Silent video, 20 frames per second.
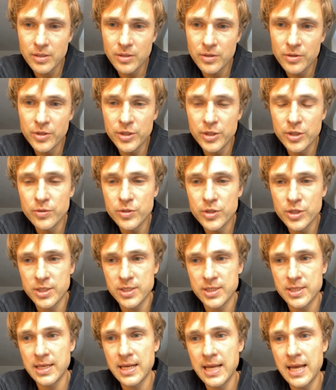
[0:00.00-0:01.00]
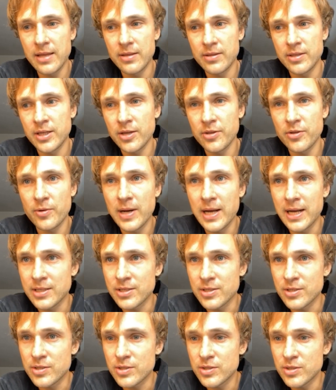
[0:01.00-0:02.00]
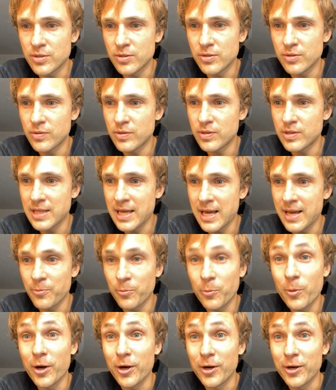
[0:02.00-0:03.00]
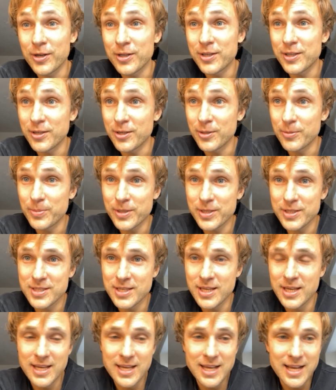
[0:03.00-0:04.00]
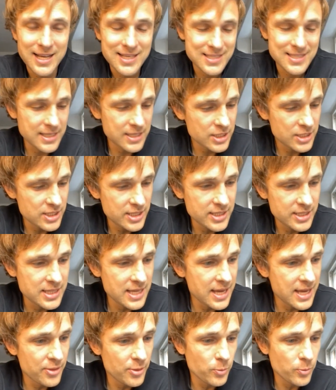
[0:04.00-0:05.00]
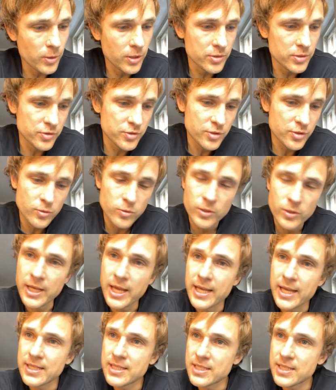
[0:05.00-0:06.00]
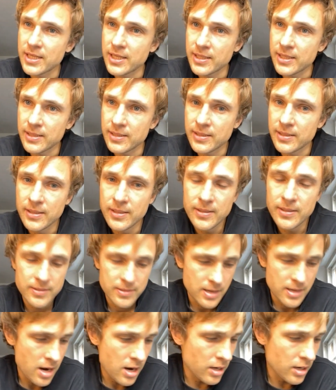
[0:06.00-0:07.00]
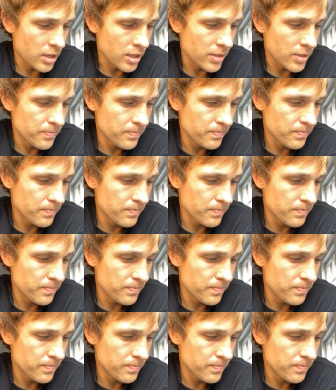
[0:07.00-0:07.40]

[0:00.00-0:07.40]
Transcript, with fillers: you just let the other actors do their work, you know, because essentially they're the ones creating that